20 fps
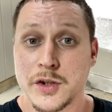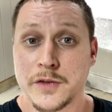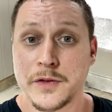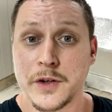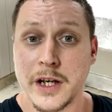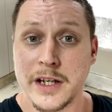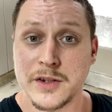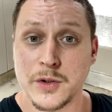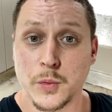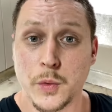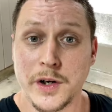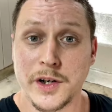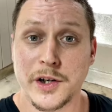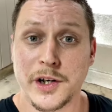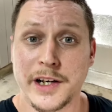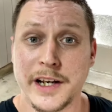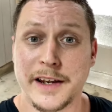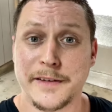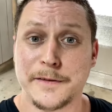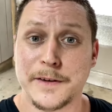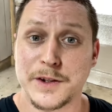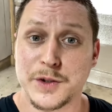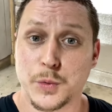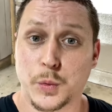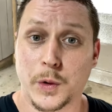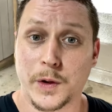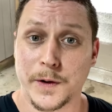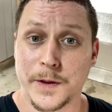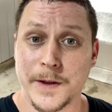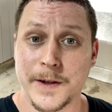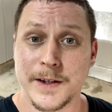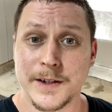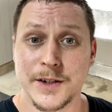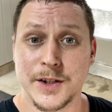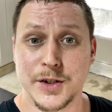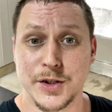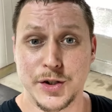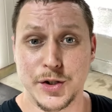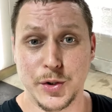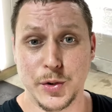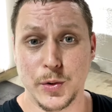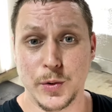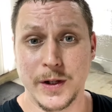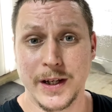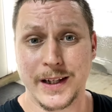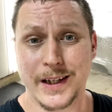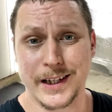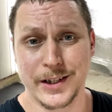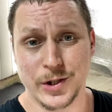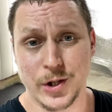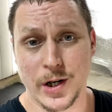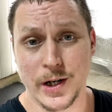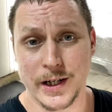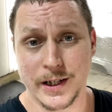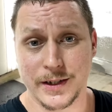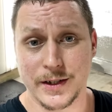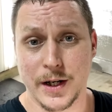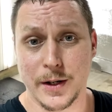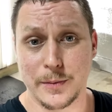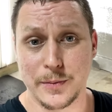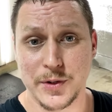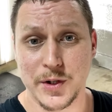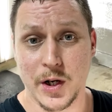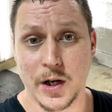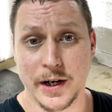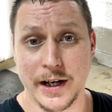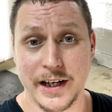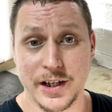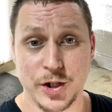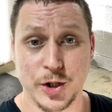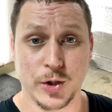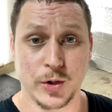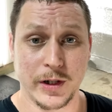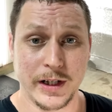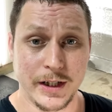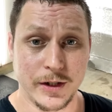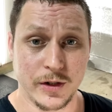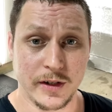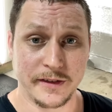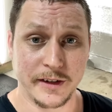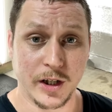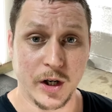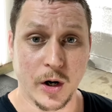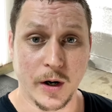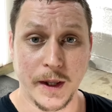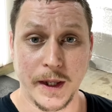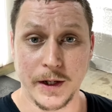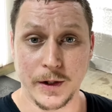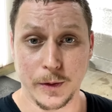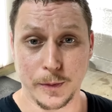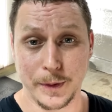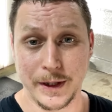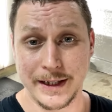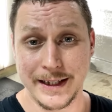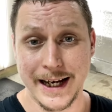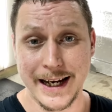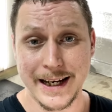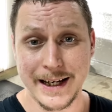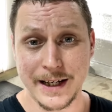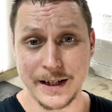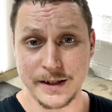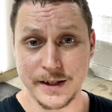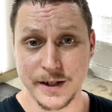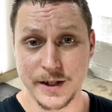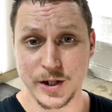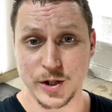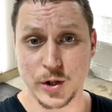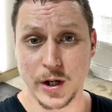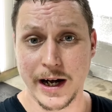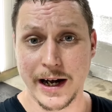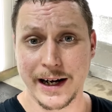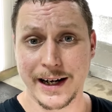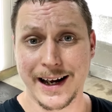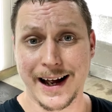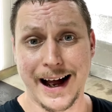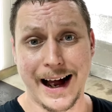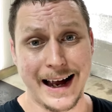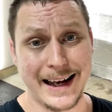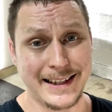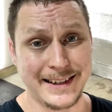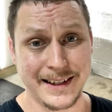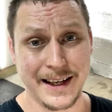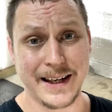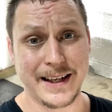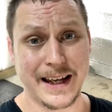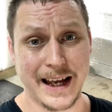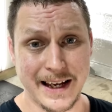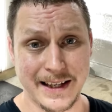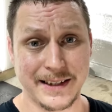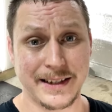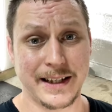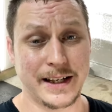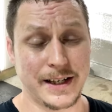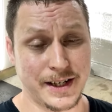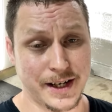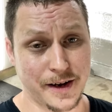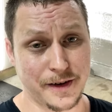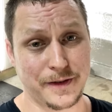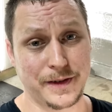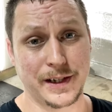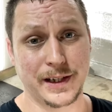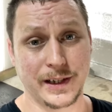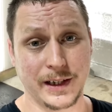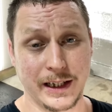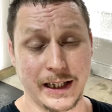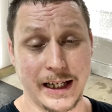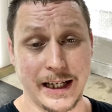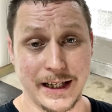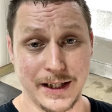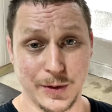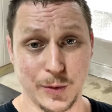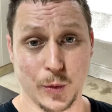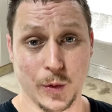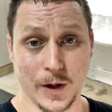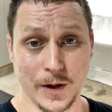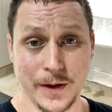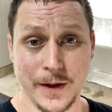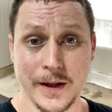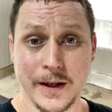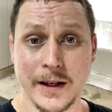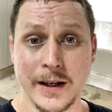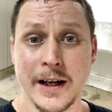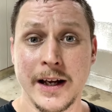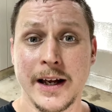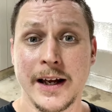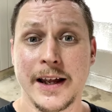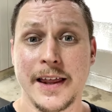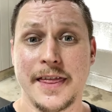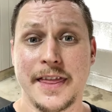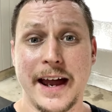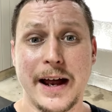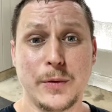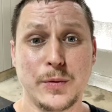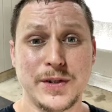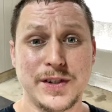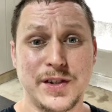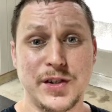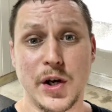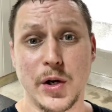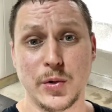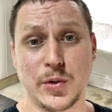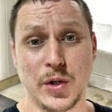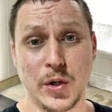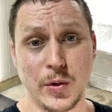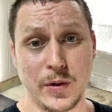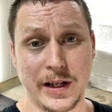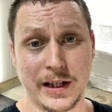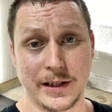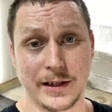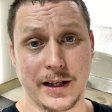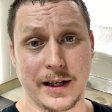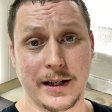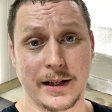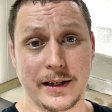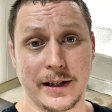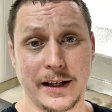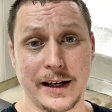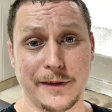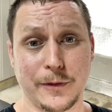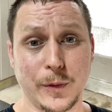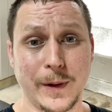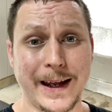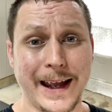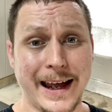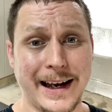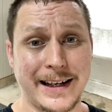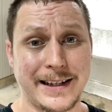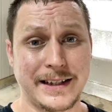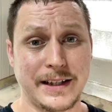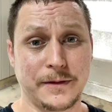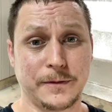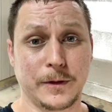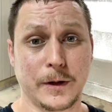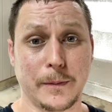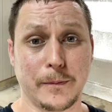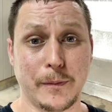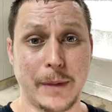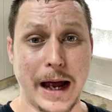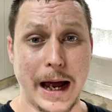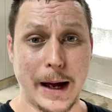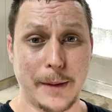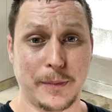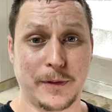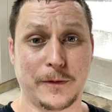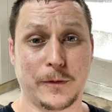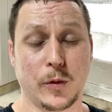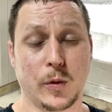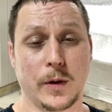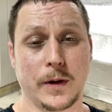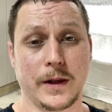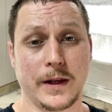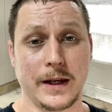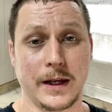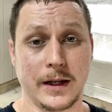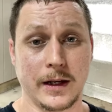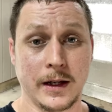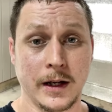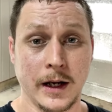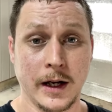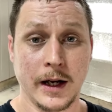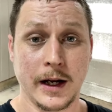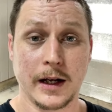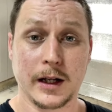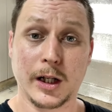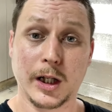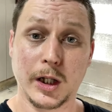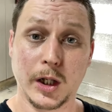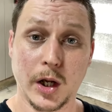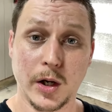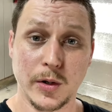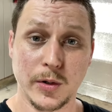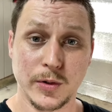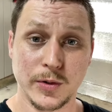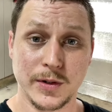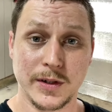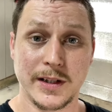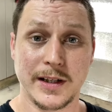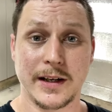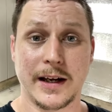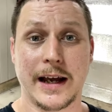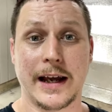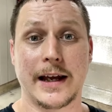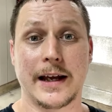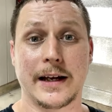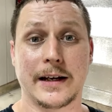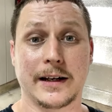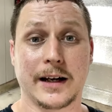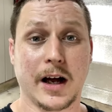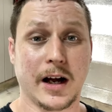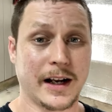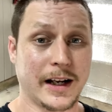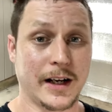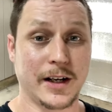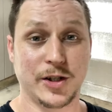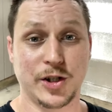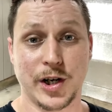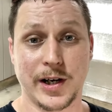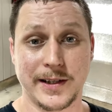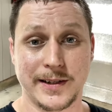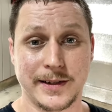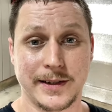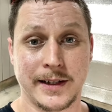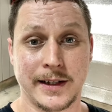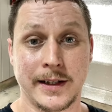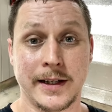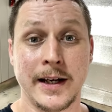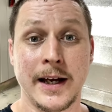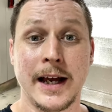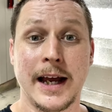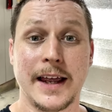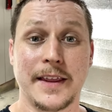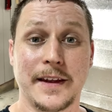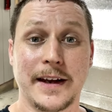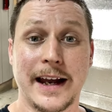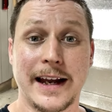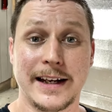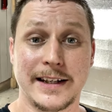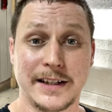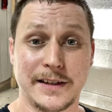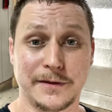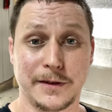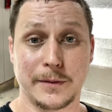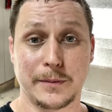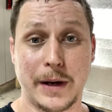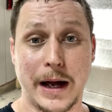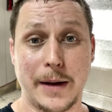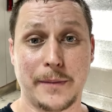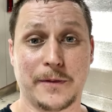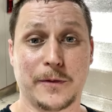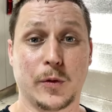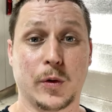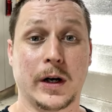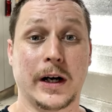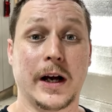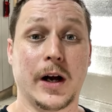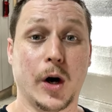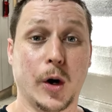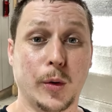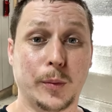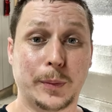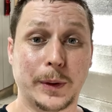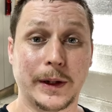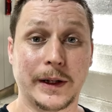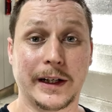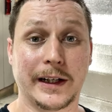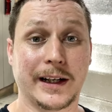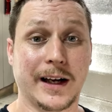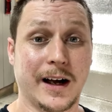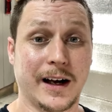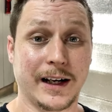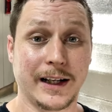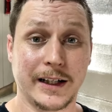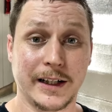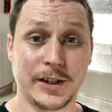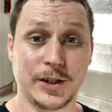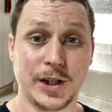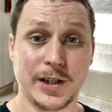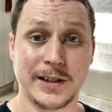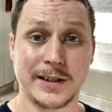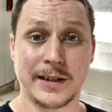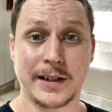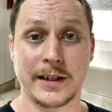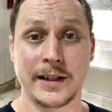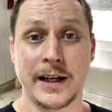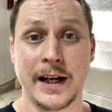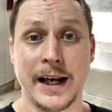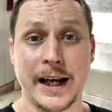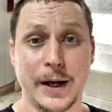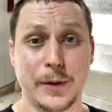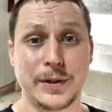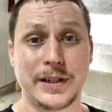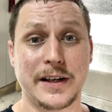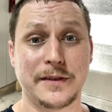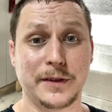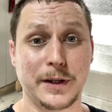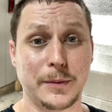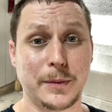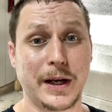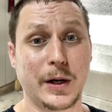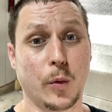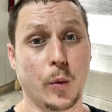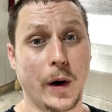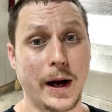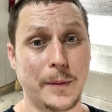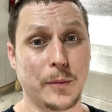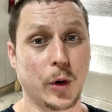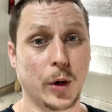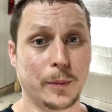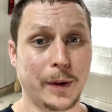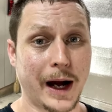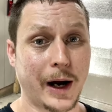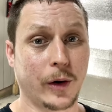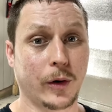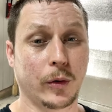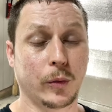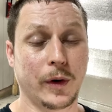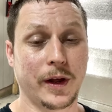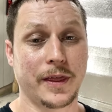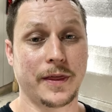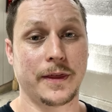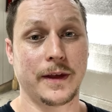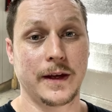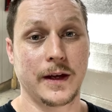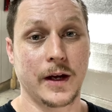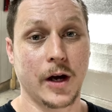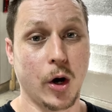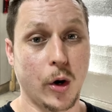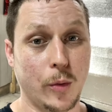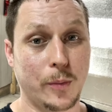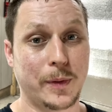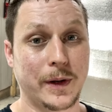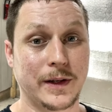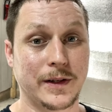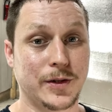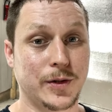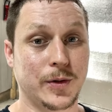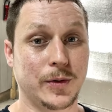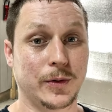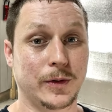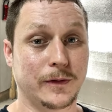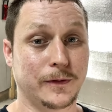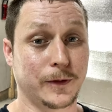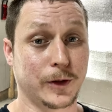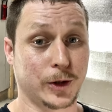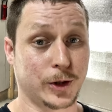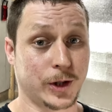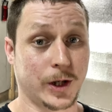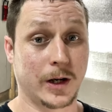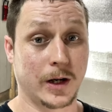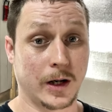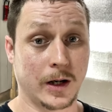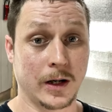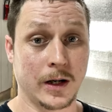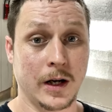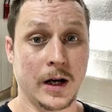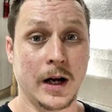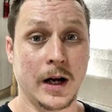if you guys are wondering if it's worth it to do the electronic dumps on a street-driven car that you'll be taking to the track, I say yes, it definitely is worth it. That was no tuning done. If we had a different map for the closed and got it adjusted, and then had a different map for it open and got it adjusted, it would definitely make way more power with the open tune for sure.